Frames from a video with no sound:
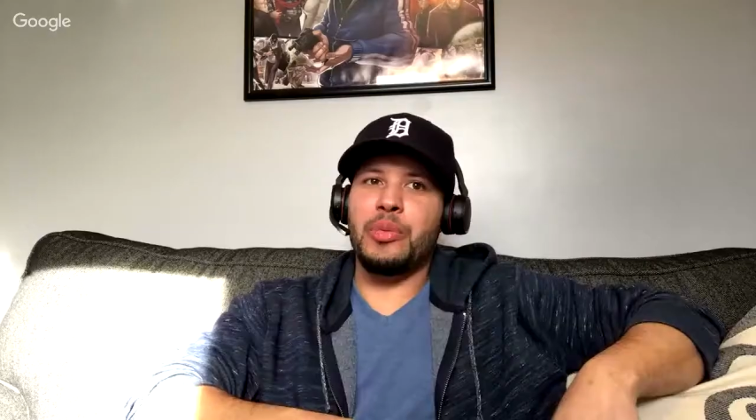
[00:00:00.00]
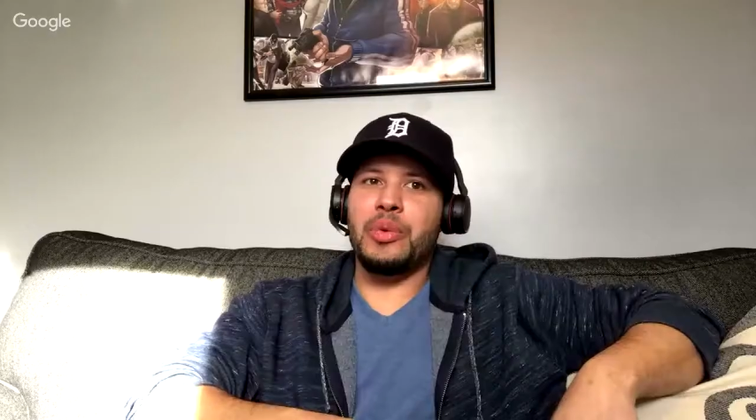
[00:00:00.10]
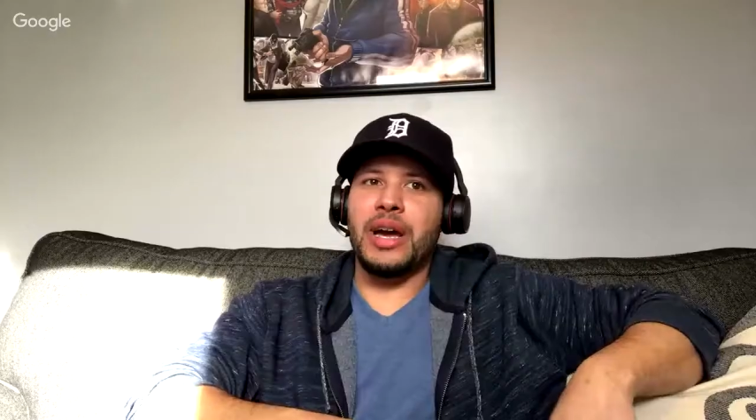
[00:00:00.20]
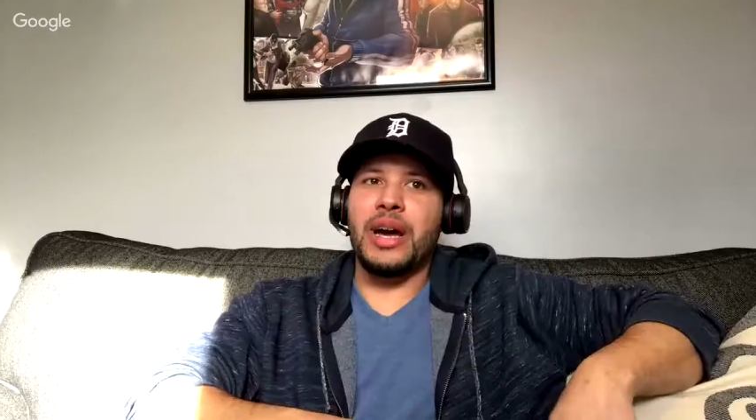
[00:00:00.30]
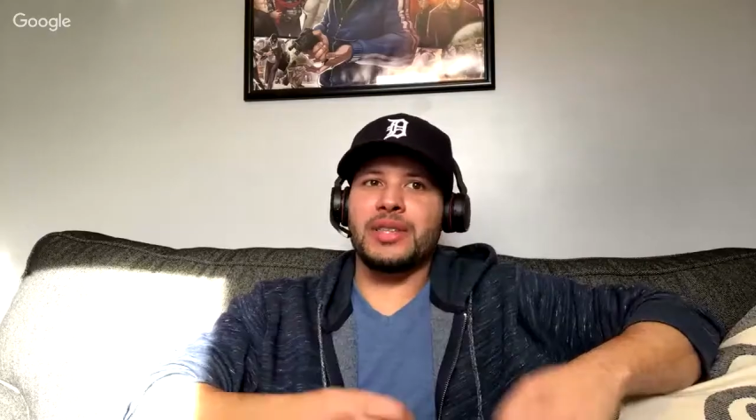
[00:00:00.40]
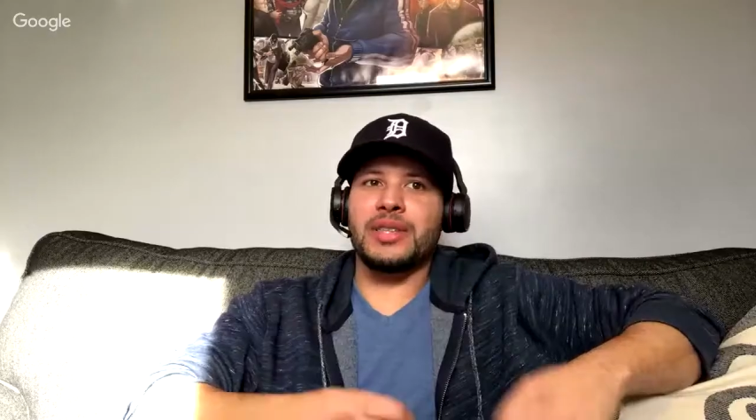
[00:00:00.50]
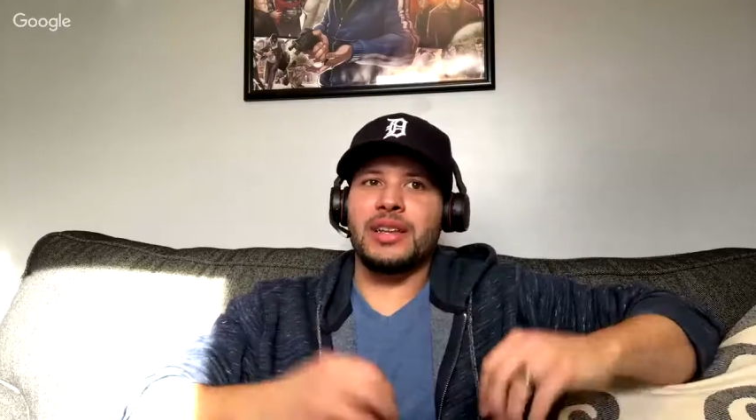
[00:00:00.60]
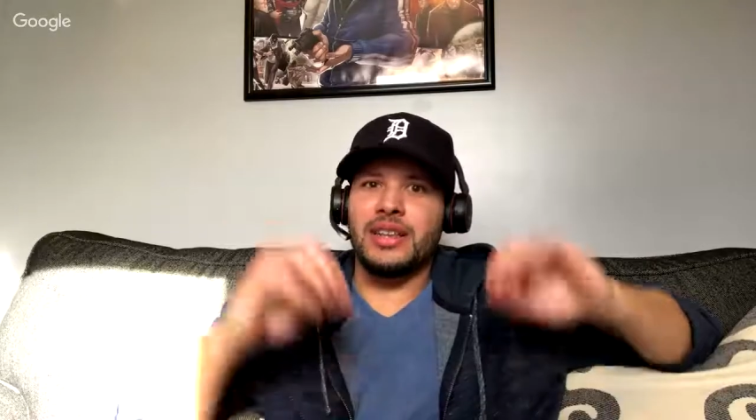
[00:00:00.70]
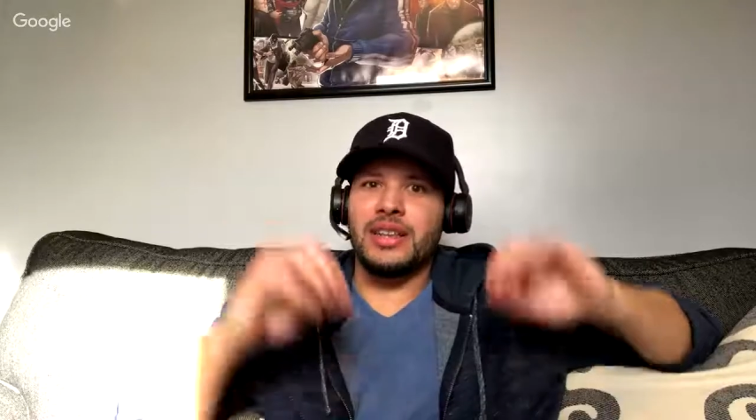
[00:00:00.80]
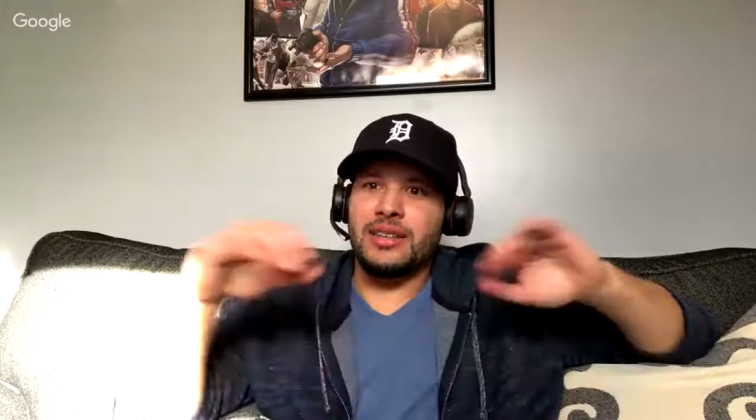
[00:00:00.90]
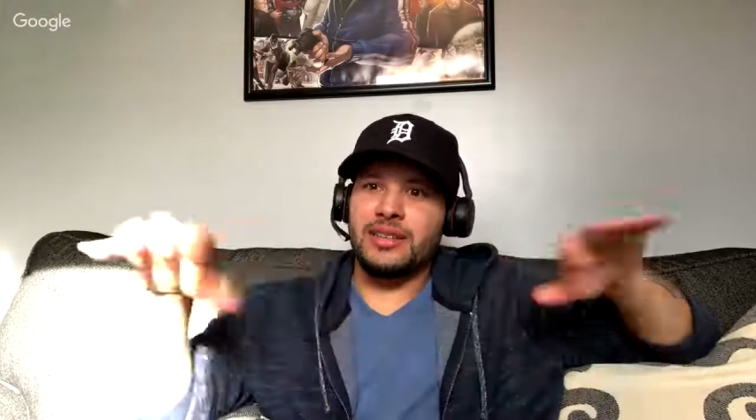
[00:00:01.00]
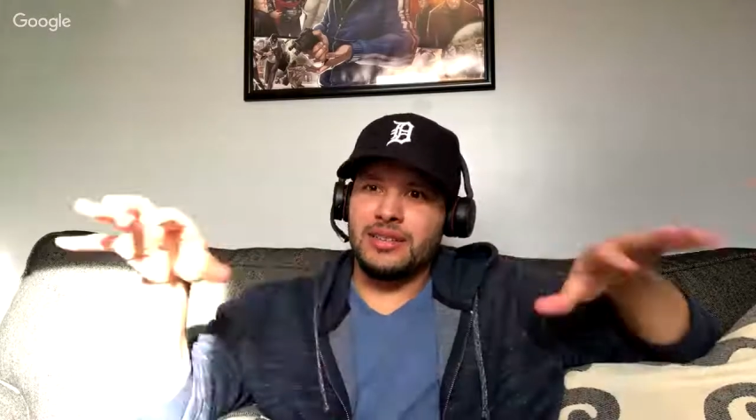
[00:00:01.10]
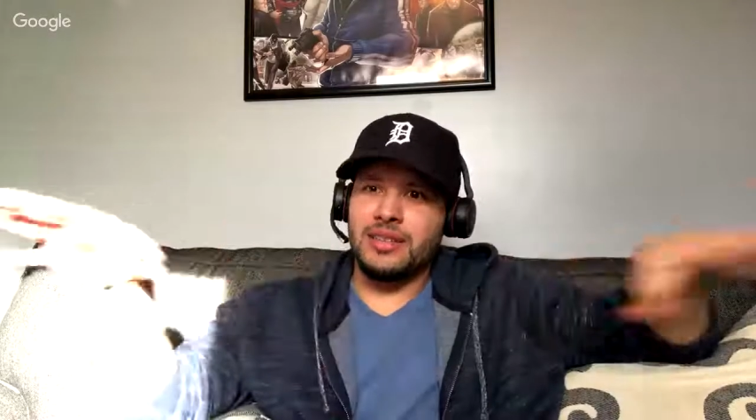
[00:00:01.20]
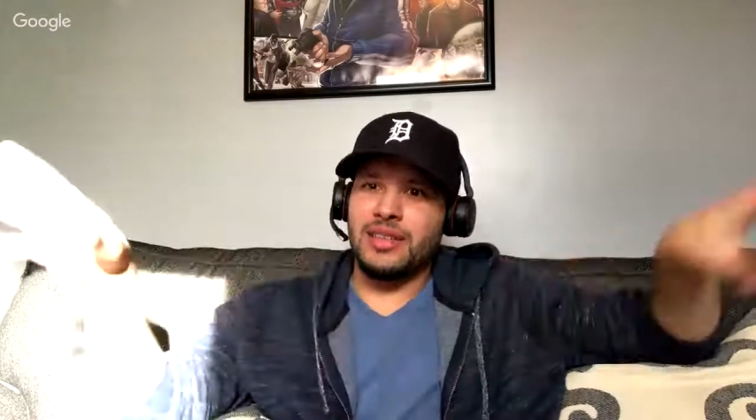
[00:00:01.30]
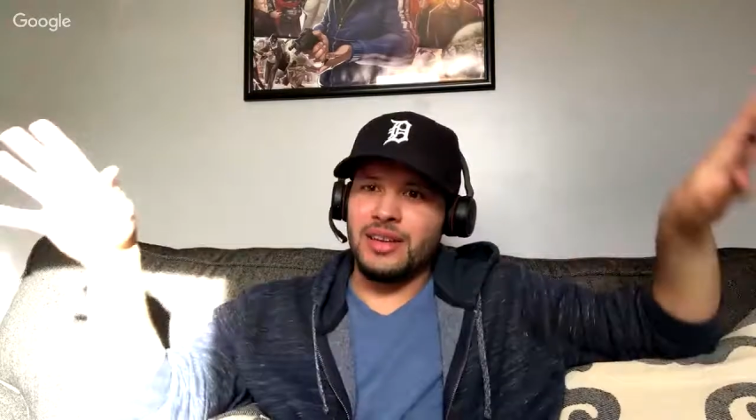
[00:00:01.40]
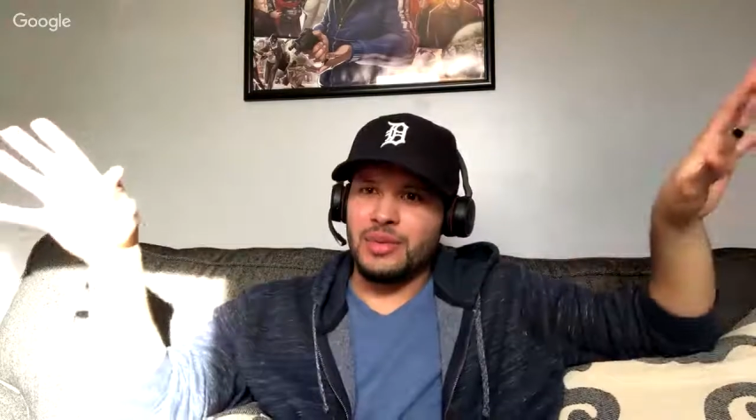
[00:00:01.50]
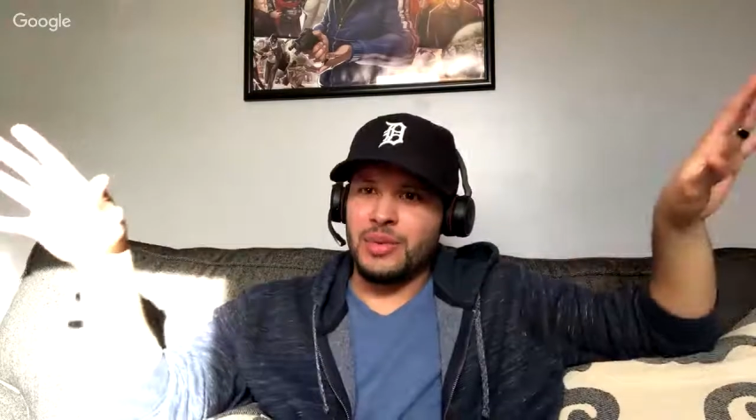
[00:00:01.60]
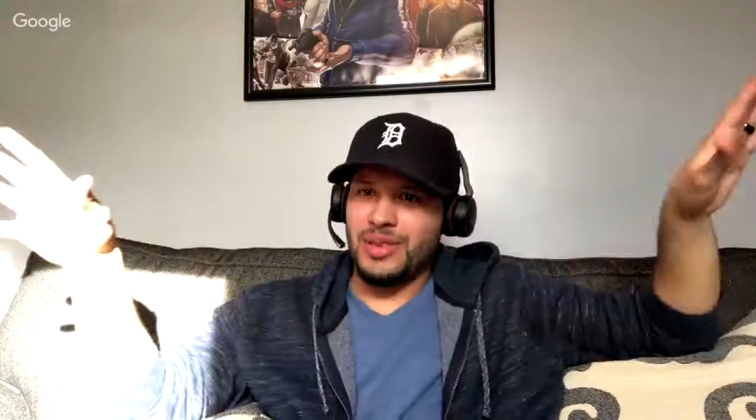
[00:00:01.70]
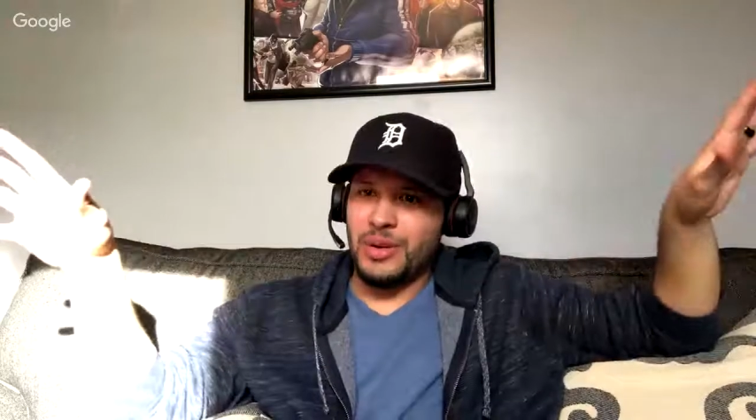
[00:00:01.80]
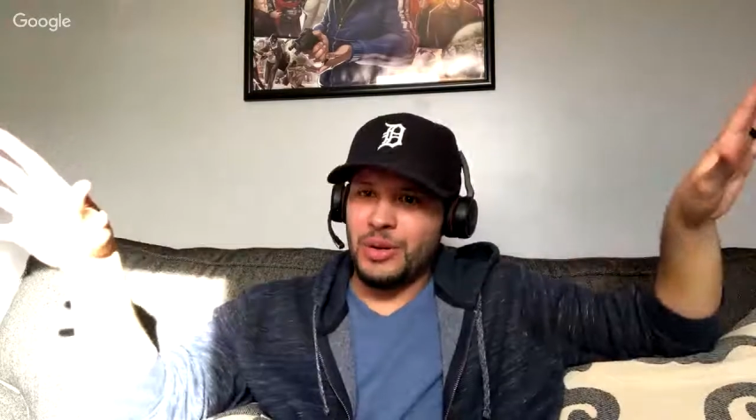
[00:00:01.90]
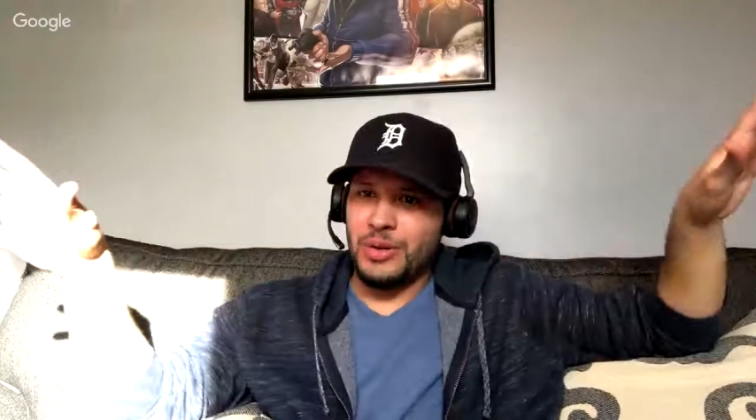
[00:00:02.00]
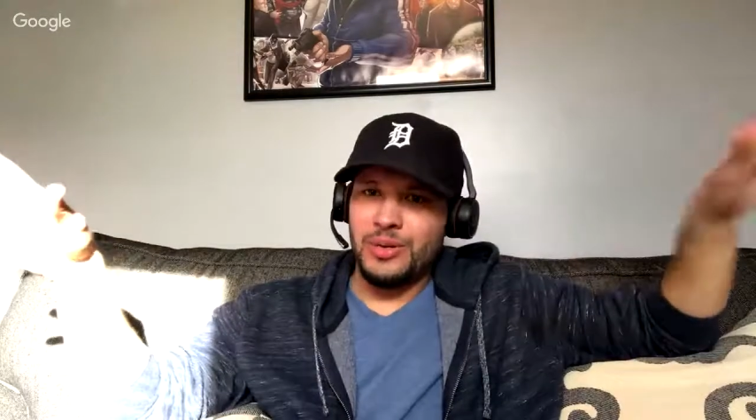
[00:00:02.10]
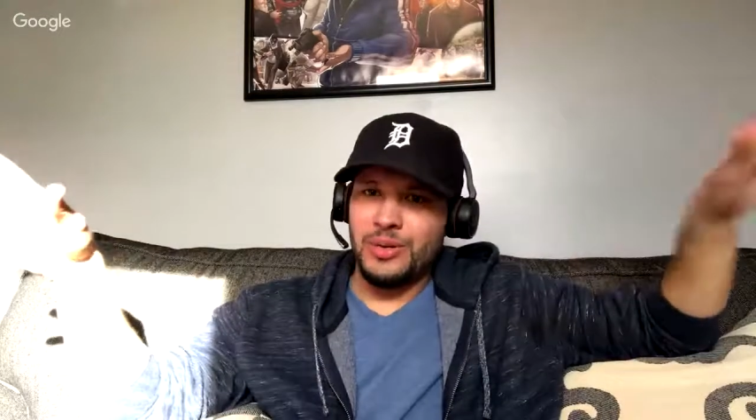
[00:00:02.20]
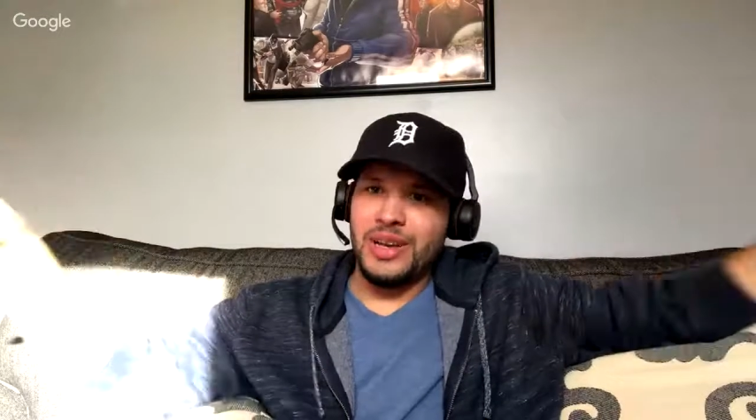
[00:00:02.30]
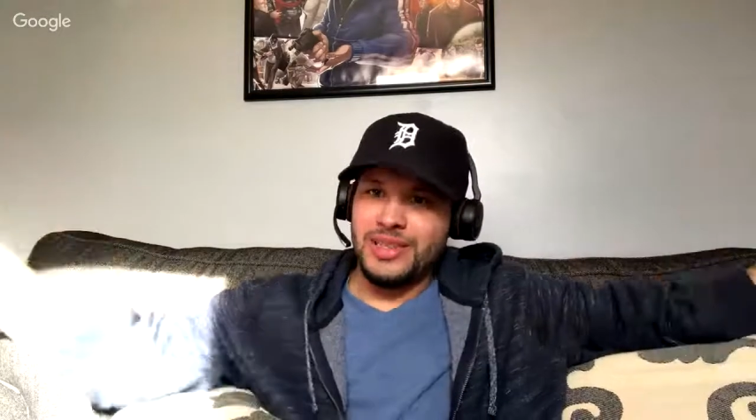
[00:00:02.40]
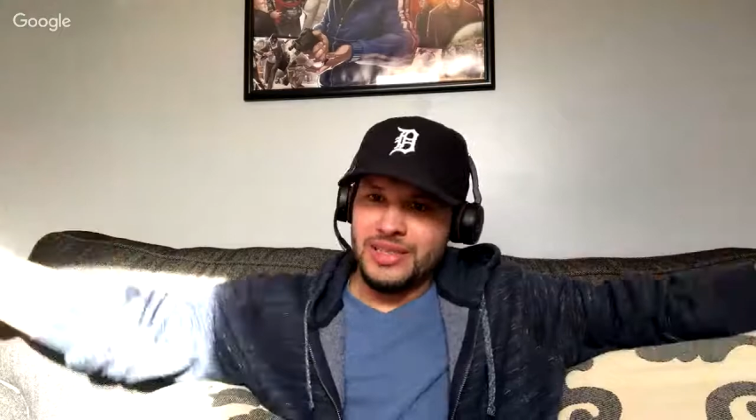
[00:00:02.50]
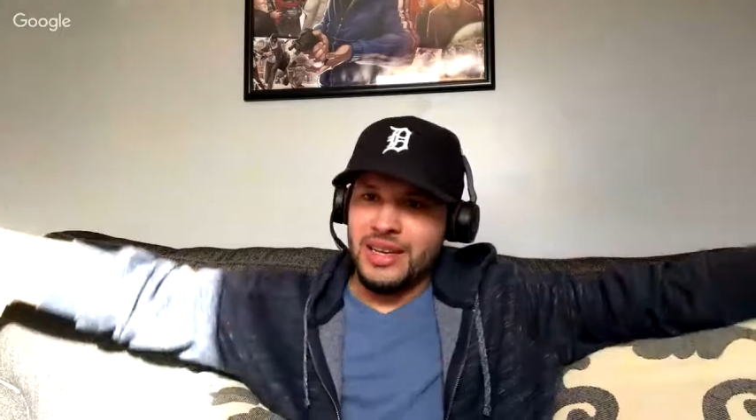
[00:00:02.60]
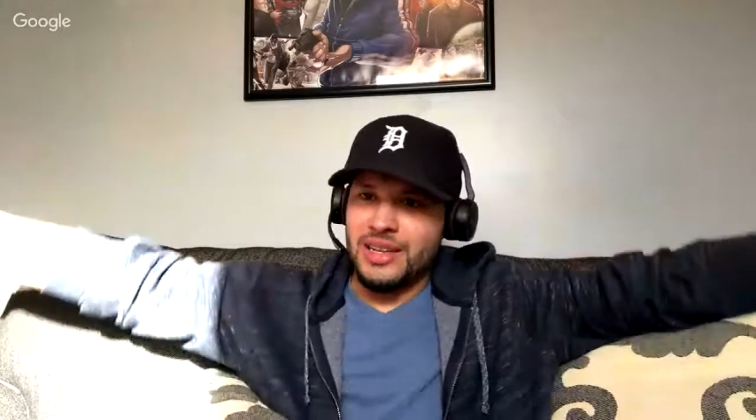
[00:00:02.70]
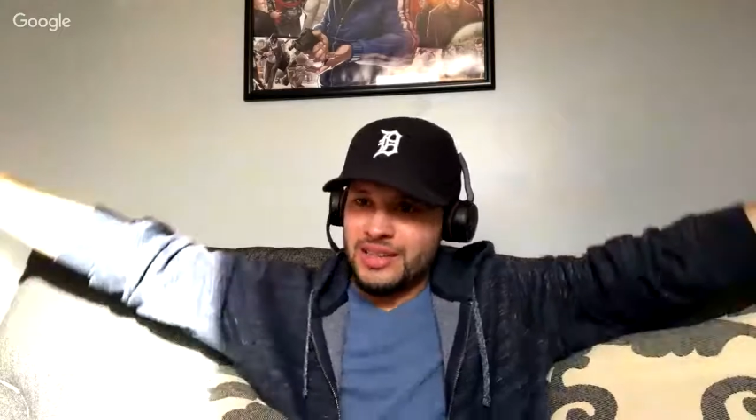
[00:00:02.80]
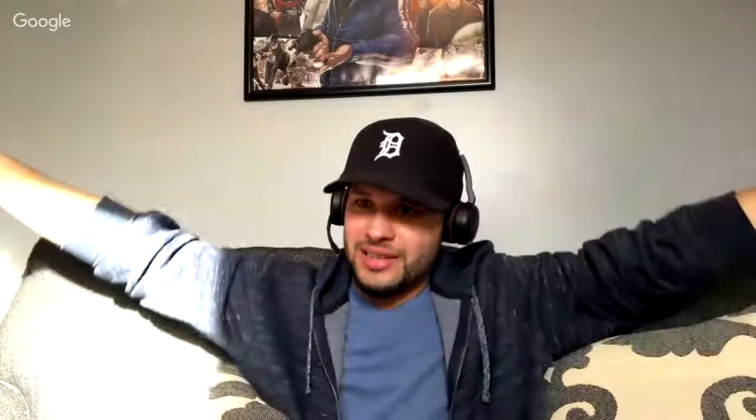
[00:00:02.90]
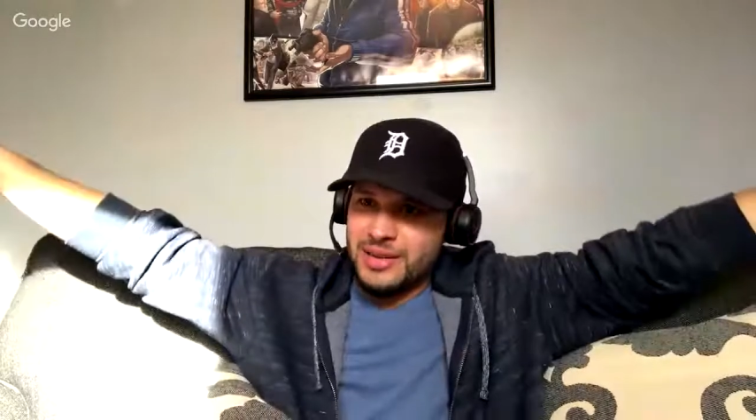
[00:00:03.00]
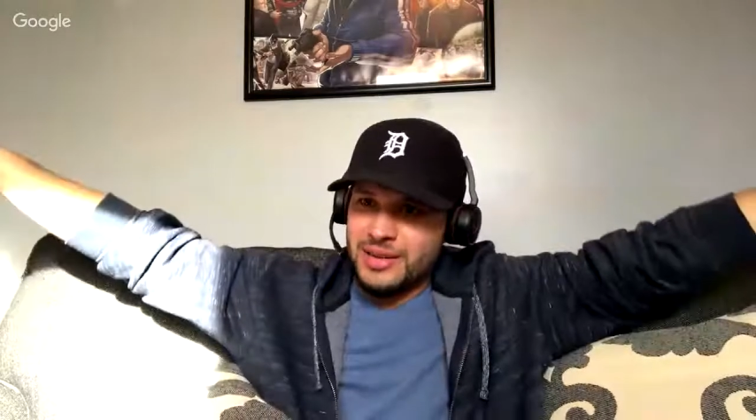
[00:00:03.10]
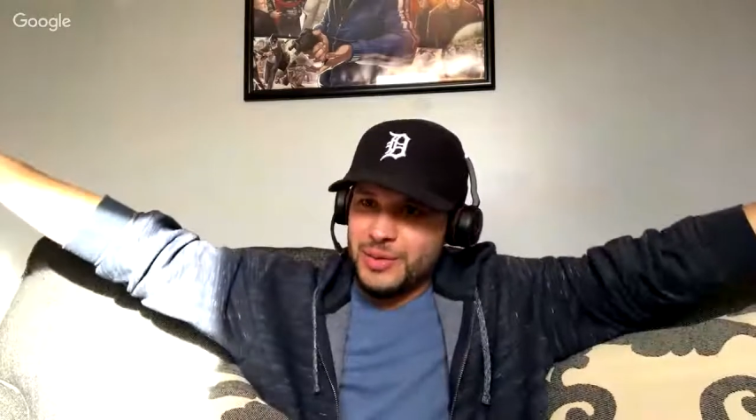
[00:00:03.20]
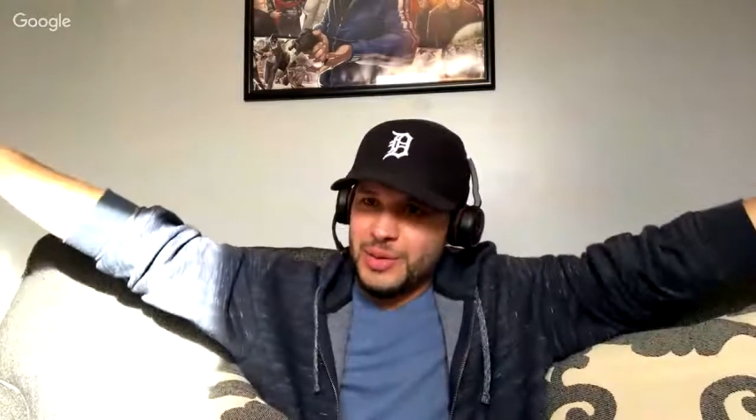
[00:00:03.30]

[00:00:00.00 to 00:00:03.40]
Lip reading: book, I was kind of like done with the whole anxiety stuff.